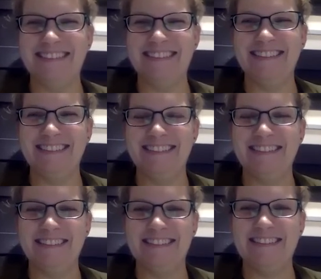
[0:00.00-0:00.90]

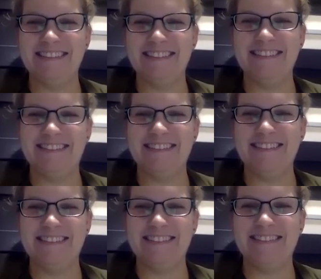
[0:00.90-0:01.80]

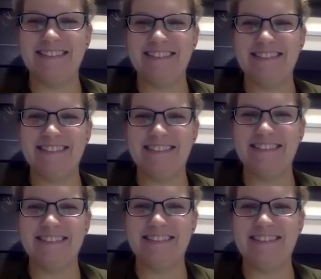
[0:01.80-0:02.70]

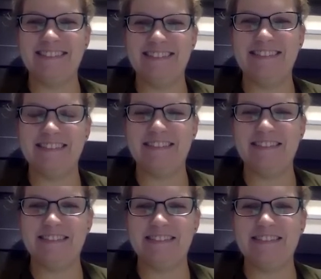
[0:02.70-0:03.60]

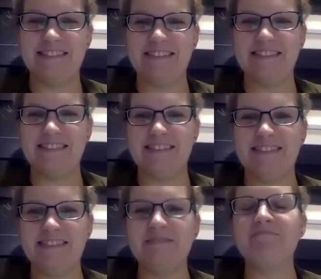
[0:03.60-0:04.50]

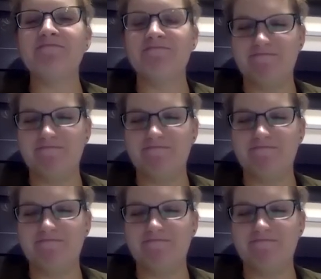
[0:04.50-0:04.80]
This person isn't speaking.